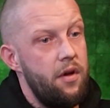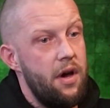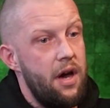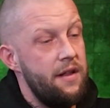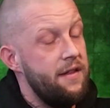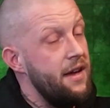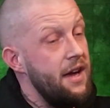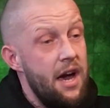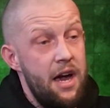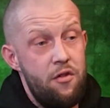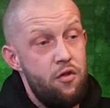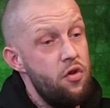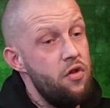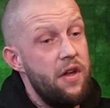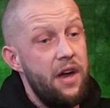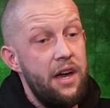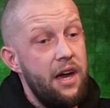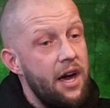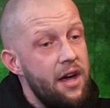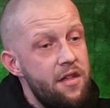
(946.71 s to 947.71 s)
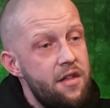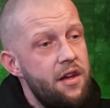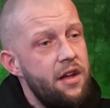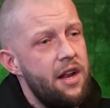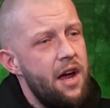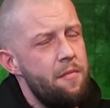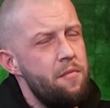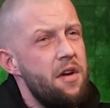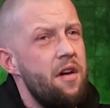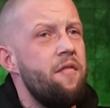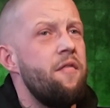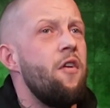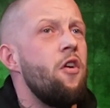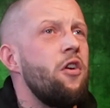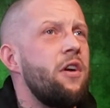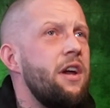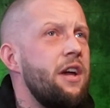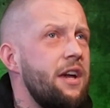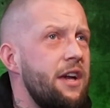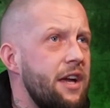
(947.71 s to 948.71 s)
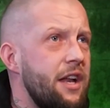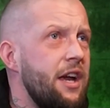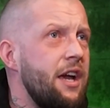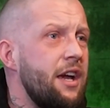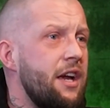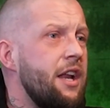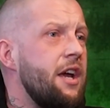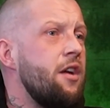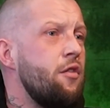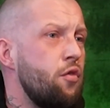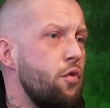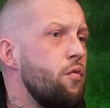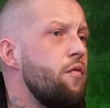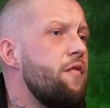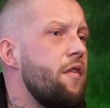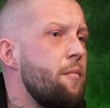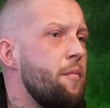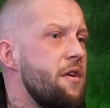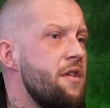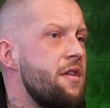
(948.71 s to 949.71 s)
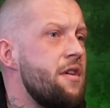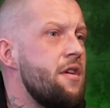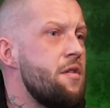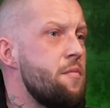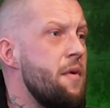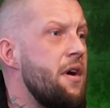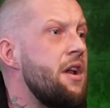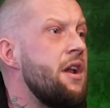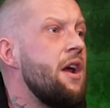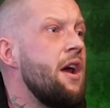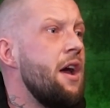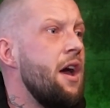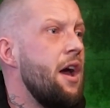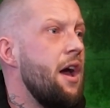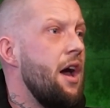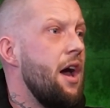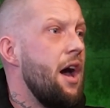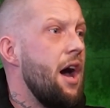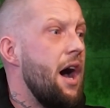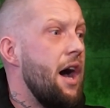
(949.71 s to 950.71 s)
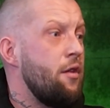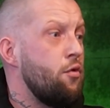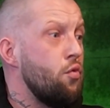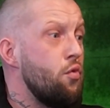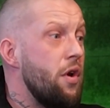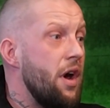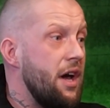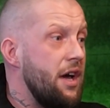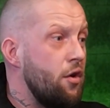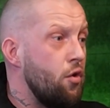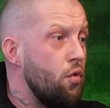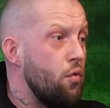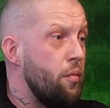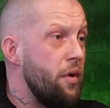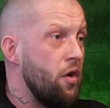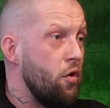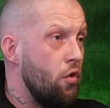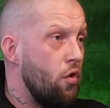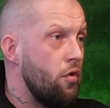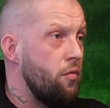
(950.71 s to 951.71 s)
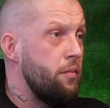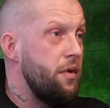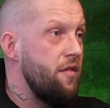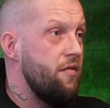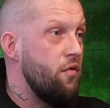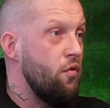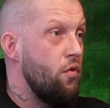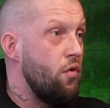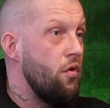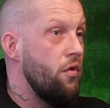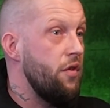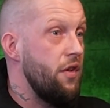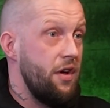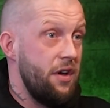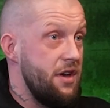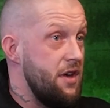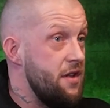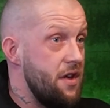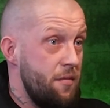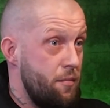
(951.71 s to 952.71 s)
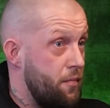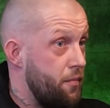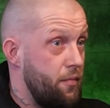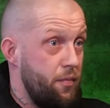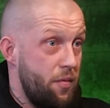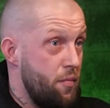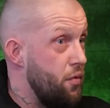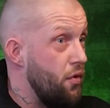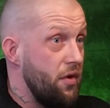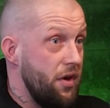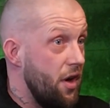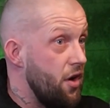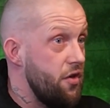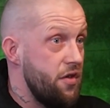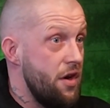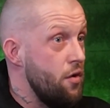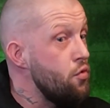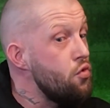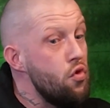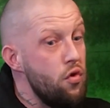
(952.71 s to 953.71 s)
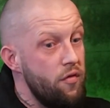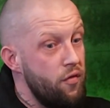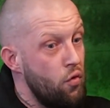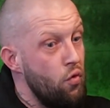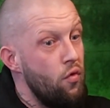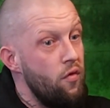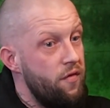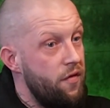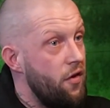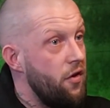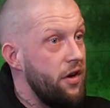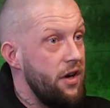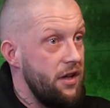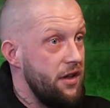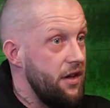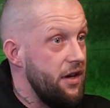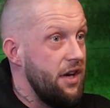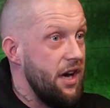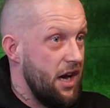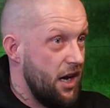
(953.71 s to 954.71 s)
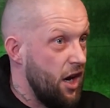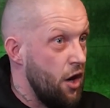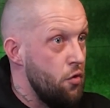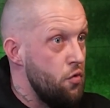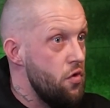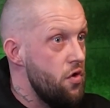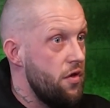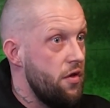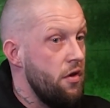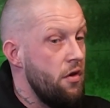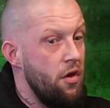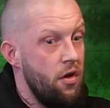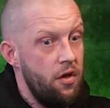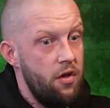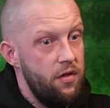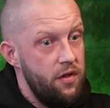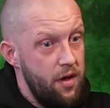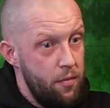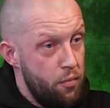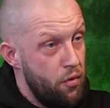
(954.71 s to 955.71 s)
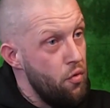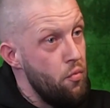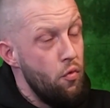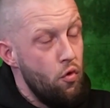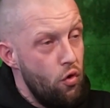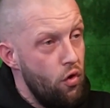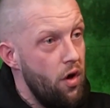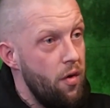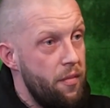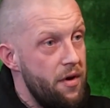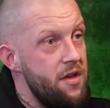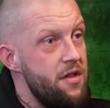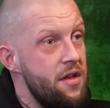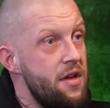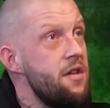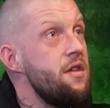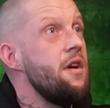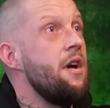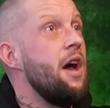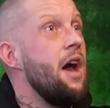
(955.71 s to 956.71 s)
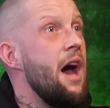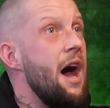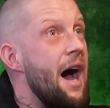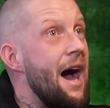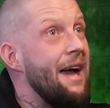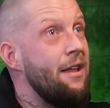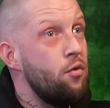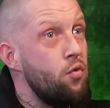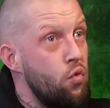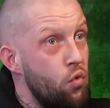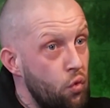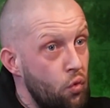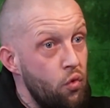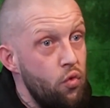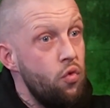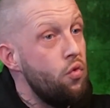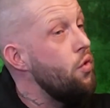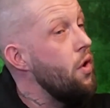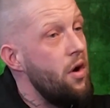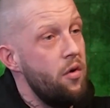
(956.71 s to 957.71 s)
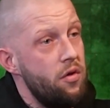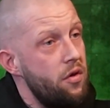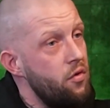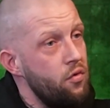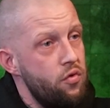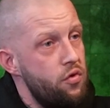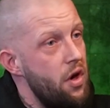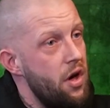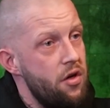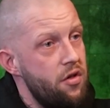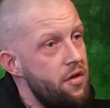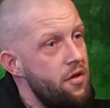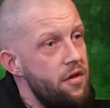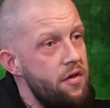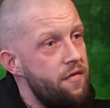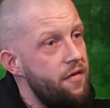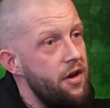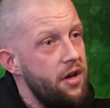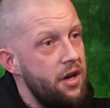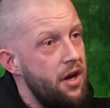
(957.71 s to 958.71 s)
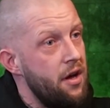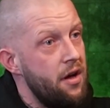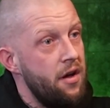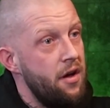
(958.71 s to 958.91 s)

I just think Instagram's a fucking great tool for business, man. I don't think it'll be long before the likes of people like ourselves who have got fucking like accounts to promote our business. I don't know how they're not charging us for it yet.